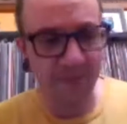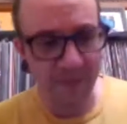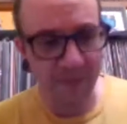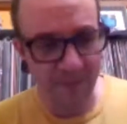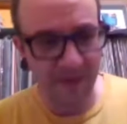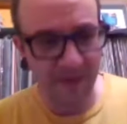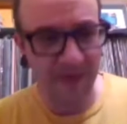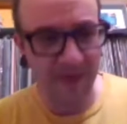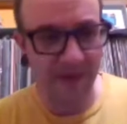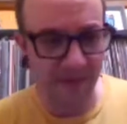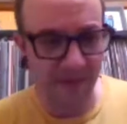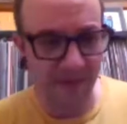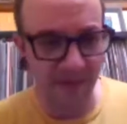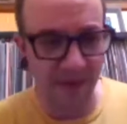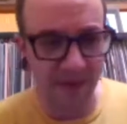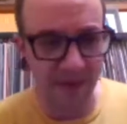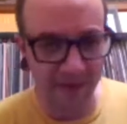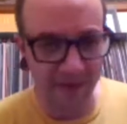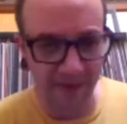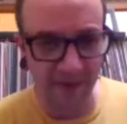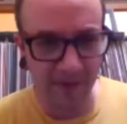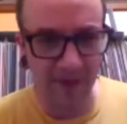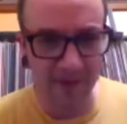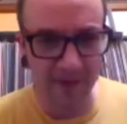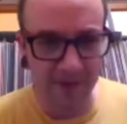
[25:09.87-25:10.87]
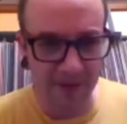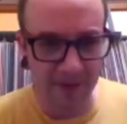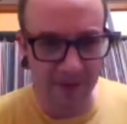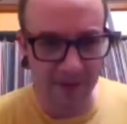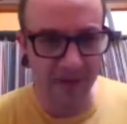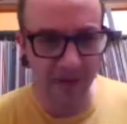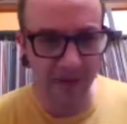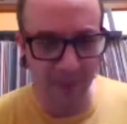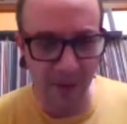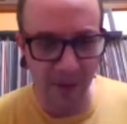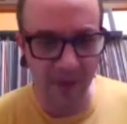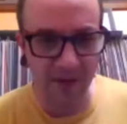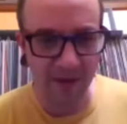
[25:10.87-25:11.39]
lots of luxury
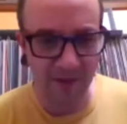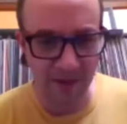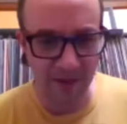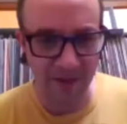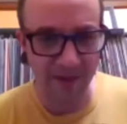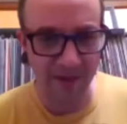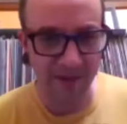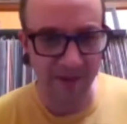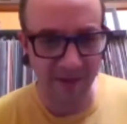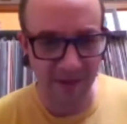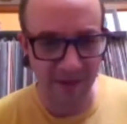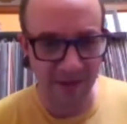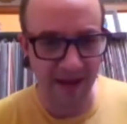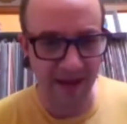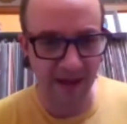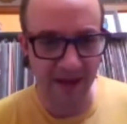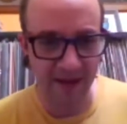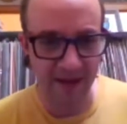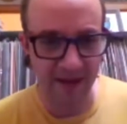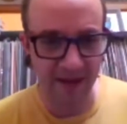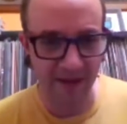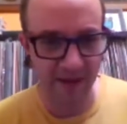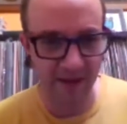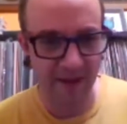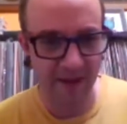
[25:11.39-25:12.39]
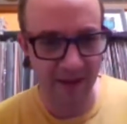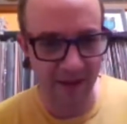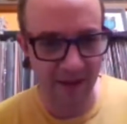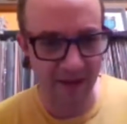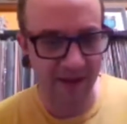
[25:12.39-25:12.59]
apartments and that kind of thing,